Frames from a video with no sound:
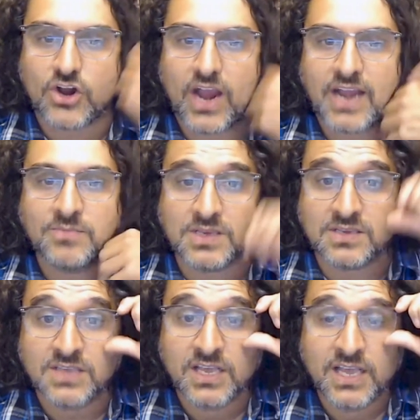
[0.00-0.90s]
our
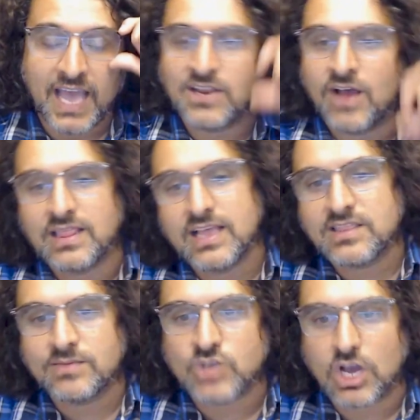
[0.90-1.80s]
enemies and not let
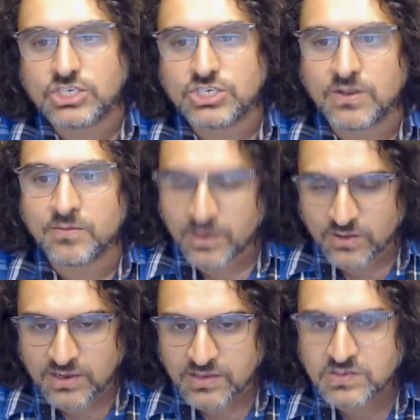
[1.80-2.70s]
them talk shit
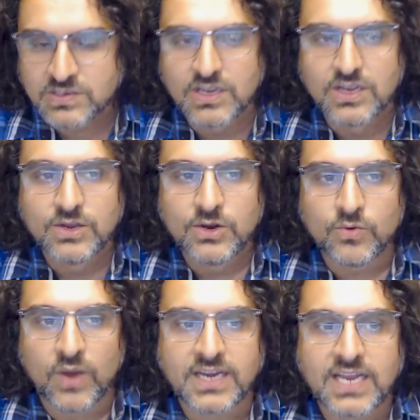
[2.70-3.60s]
about us,
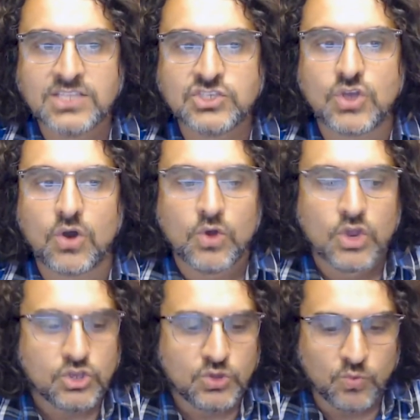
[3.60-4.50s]
right? And so
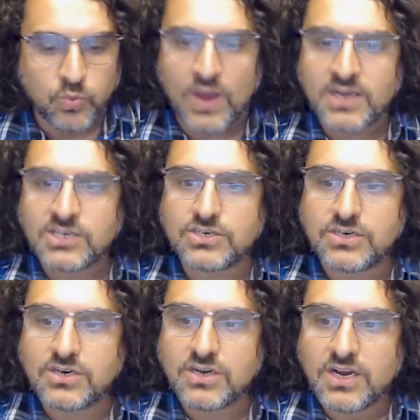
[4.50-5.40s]
you
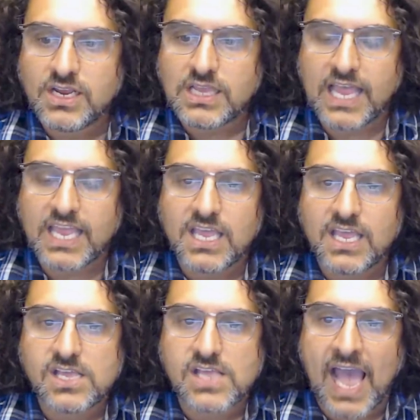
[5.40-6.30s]
wonder, like,
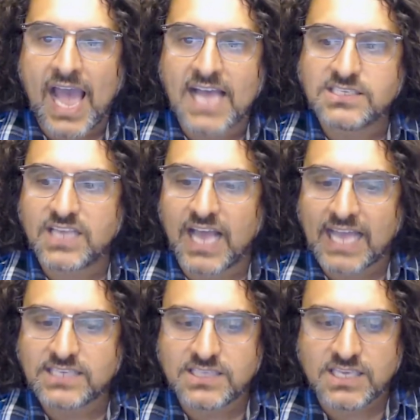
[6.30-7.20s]
has
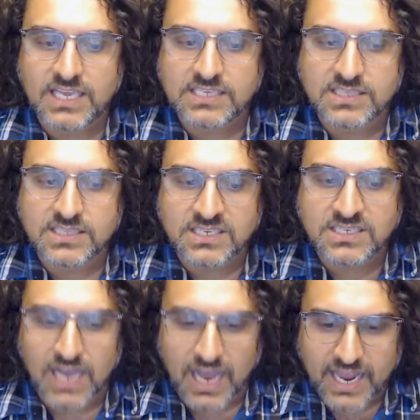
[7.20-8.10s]
the is the
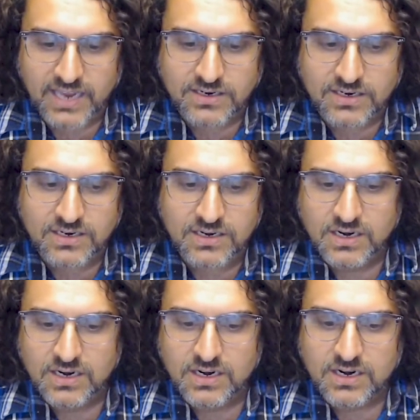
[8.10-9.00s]
entire
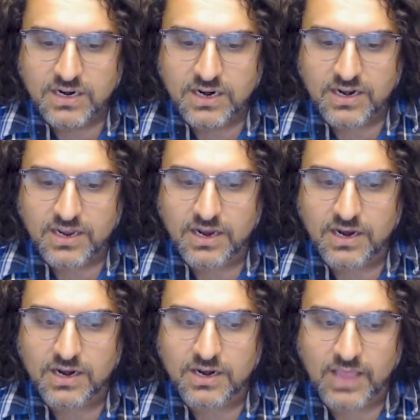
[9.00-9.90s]

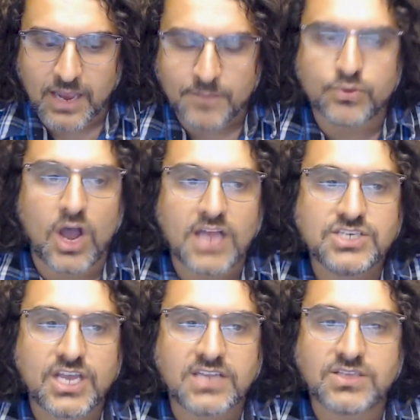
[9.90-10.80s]
like
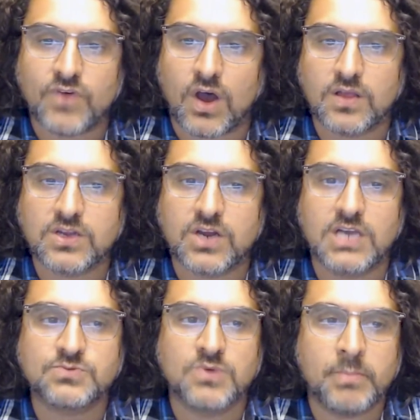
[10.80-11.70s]
project of
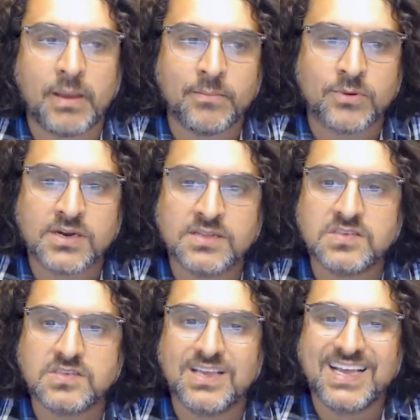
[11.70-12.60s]
Holocaust
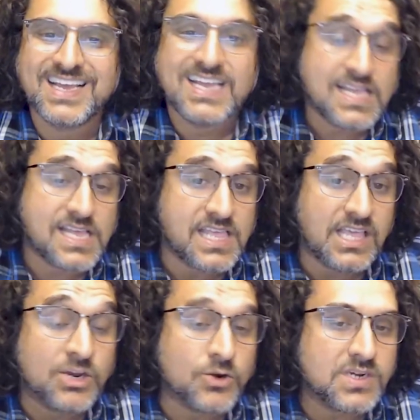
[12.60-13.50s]
remembrance
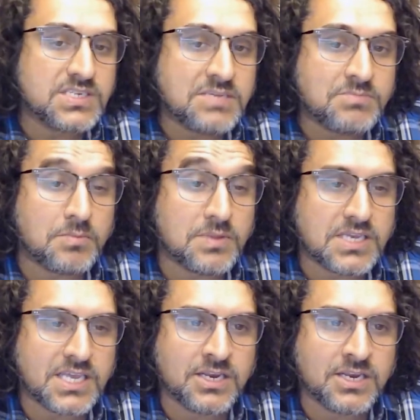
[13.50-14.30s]
irredeemably